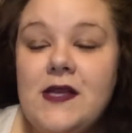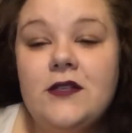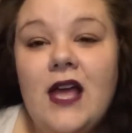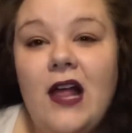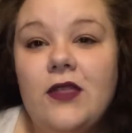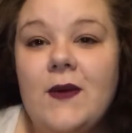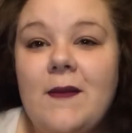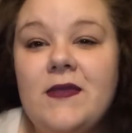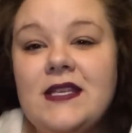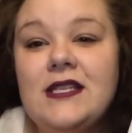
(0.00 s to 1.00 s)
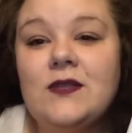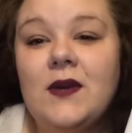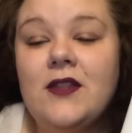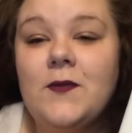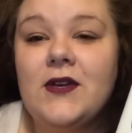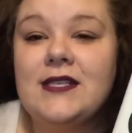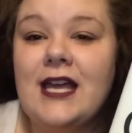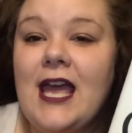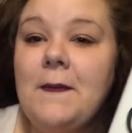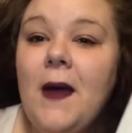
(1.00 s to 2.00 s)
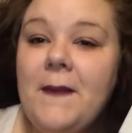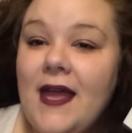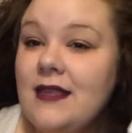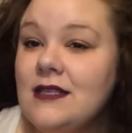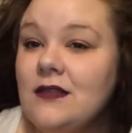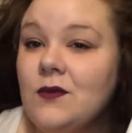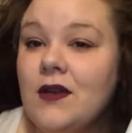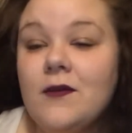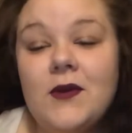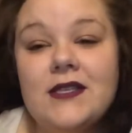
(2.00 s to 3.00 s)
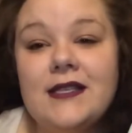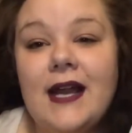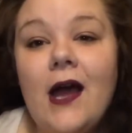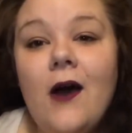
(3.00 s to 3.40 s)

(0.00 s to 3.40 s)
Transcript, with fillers: mental health rep, this is one of the books that came up, and this is one of the books that I